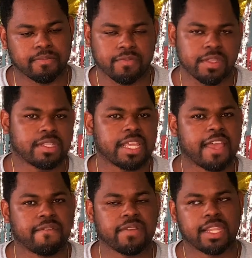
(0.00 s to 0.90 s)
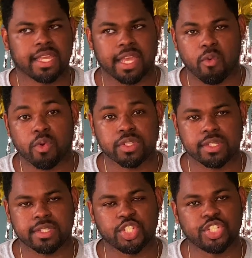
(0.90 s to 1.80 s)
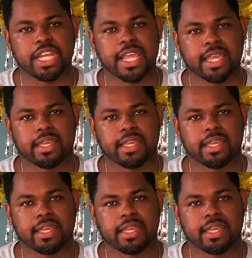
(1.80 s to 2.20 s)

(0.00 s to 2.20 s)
this year, I feel like I wanted to share